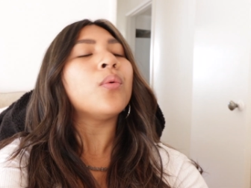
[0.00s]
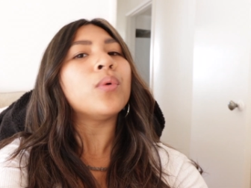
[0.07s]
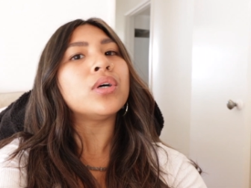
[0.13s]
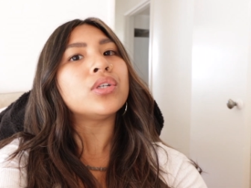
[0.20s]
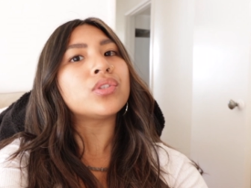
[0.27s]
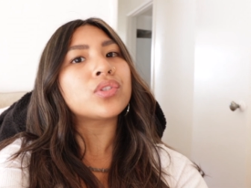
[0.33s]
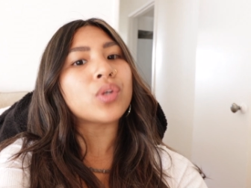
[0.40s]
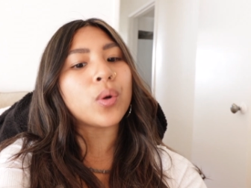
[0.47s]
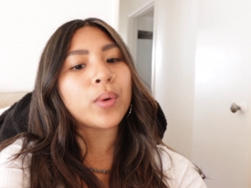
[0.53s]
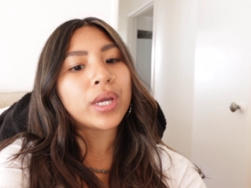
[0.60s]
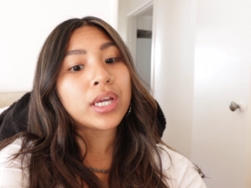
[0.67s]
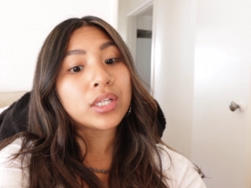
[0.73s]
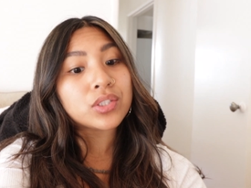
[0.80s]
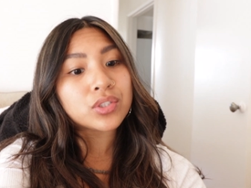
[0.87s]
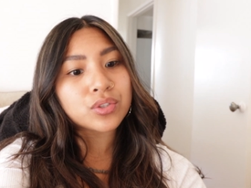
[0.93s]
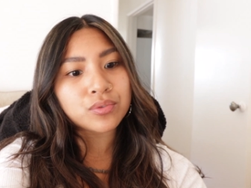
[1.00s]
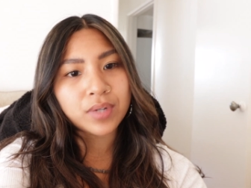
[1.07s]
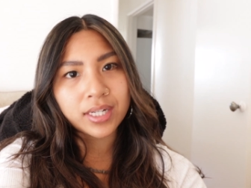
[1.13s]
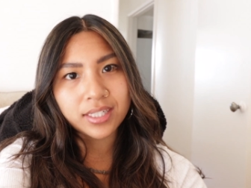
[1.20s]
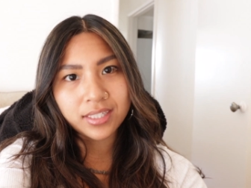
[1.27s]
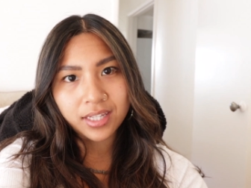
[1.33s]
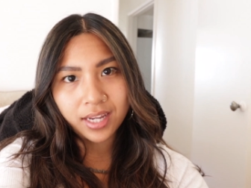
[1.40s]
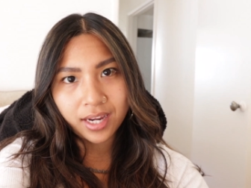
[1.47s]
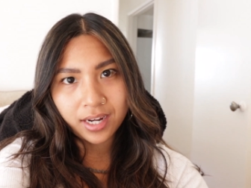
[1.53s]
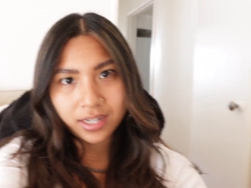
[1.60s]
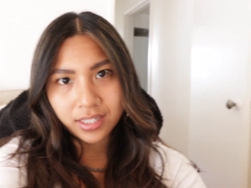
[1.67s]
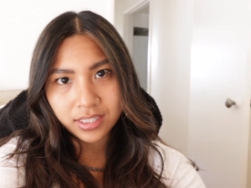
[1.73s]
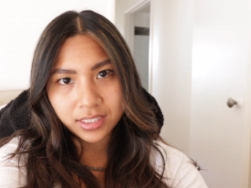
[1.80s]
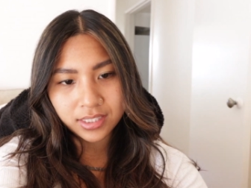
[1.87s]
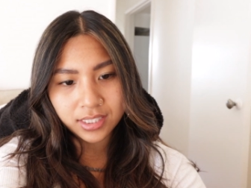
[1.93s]
was going to run an
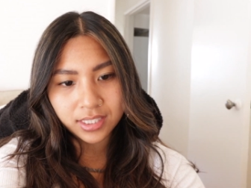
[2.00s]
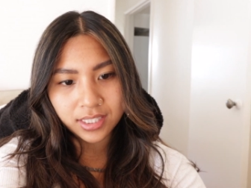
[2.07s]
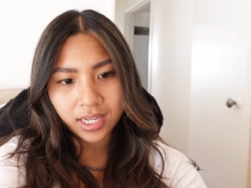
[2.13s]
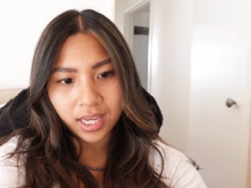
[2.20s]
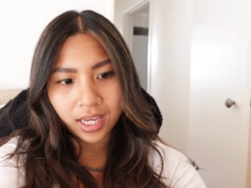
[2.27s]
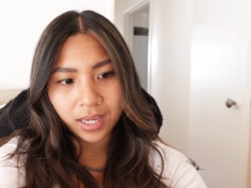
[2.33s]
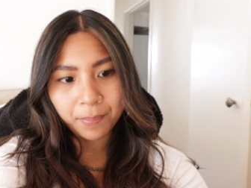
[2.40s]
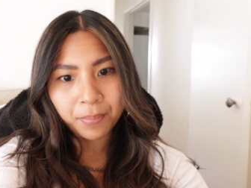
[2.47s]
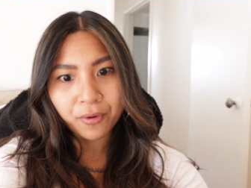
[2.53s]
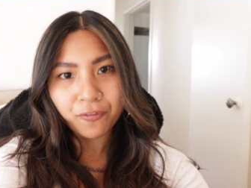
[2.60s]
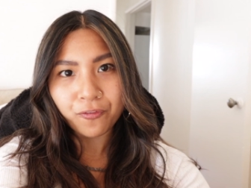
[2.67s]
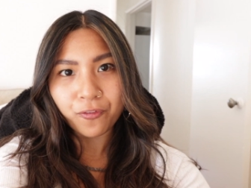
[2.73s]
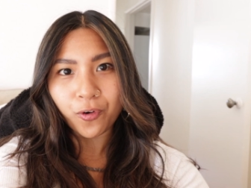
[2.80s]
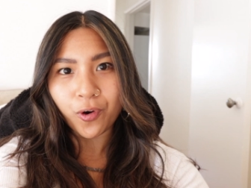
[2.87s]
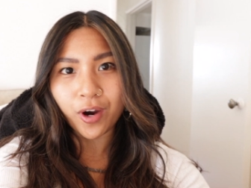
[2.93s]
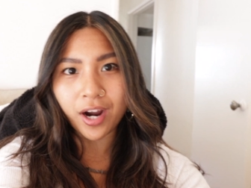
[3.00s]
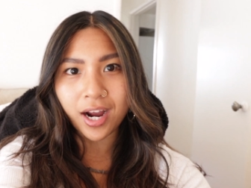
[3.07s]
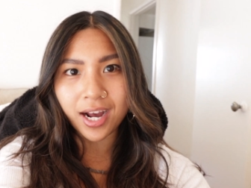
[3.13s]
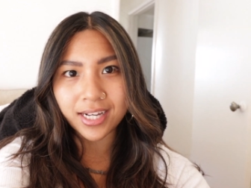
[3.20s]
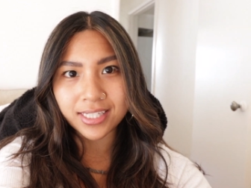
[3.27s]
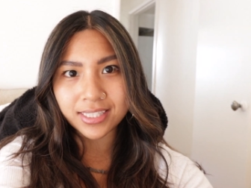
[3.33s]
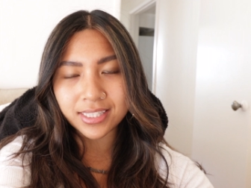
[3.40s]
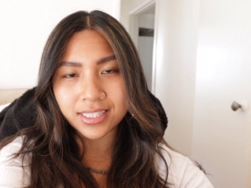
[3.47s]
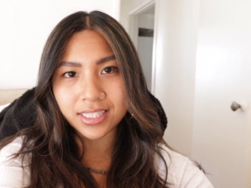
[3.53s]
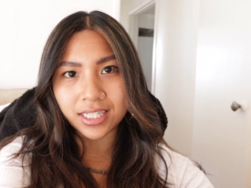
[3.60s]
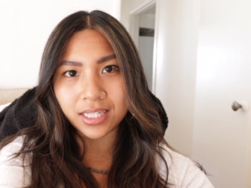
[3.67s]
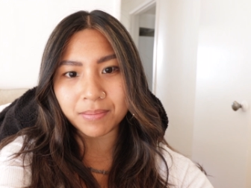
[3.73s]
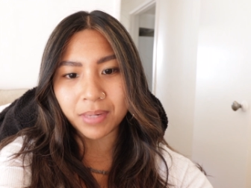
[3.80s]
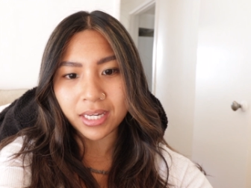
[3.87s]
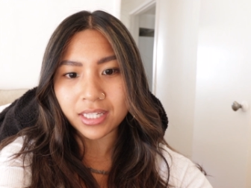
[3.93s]
errand today before I
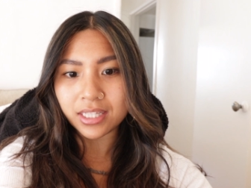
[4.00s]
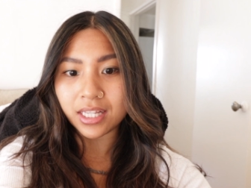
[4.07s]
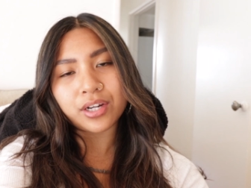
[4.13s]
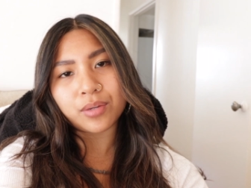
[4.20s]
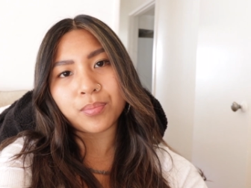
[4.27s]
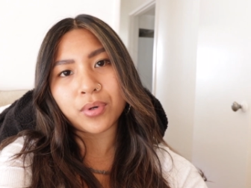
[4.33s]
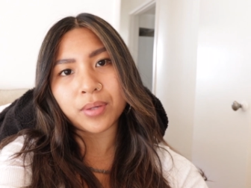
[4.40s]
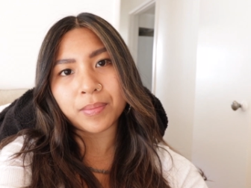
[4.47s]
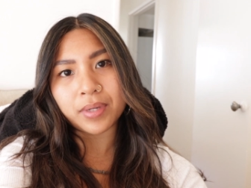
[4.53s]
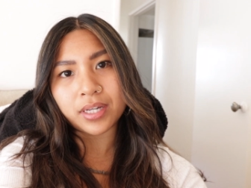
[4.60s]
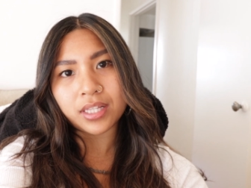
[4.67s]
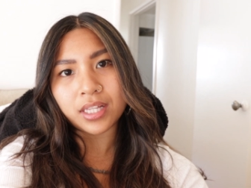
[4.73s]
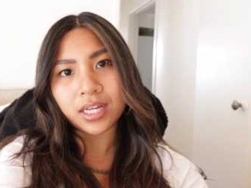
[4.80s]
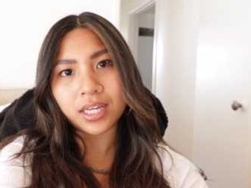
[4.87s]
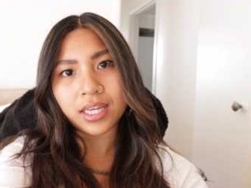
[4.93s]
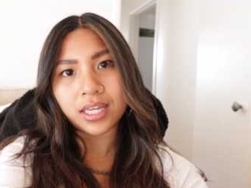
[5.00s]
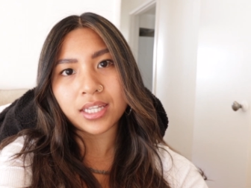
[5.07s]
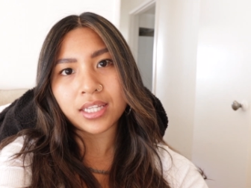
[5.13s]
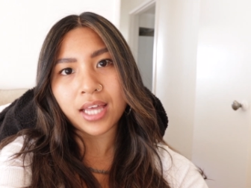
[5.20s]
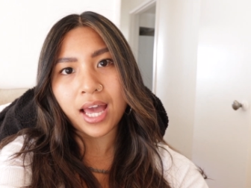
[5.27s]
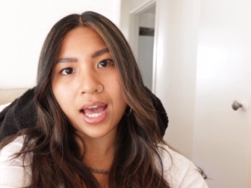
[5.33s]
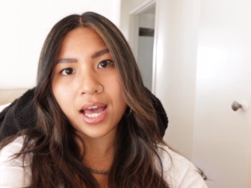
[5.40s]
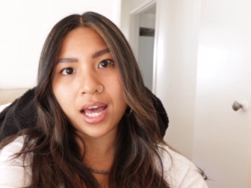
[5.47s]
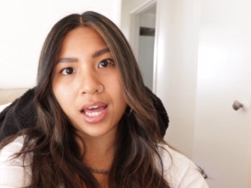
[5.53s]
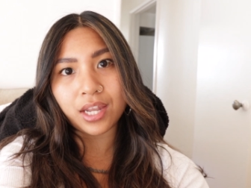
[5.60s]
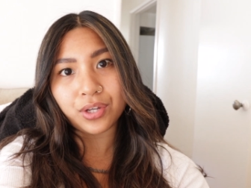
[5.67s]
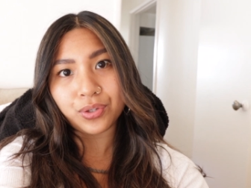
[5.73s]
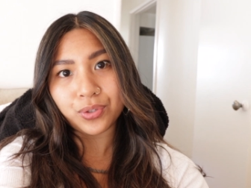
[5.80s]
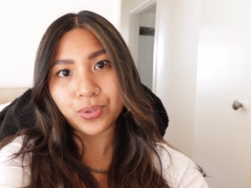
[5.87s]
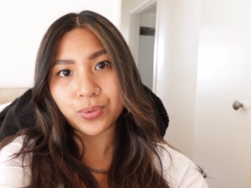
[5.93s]
see my care appointment client
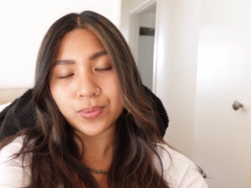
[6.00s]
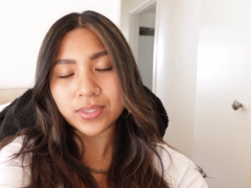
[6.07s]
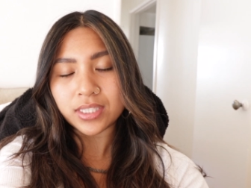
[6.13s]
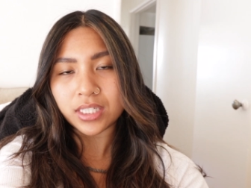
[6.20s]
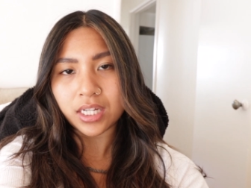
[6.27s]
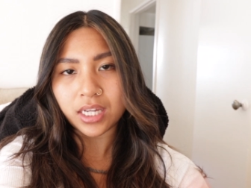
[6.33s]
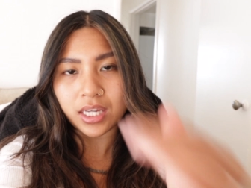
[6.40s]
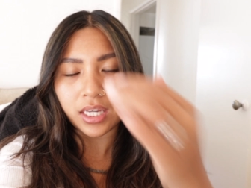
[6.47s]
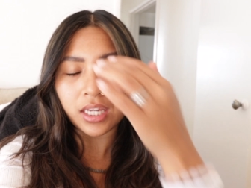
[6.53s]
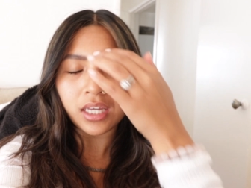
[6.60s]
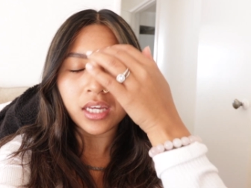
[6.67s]
at noon today.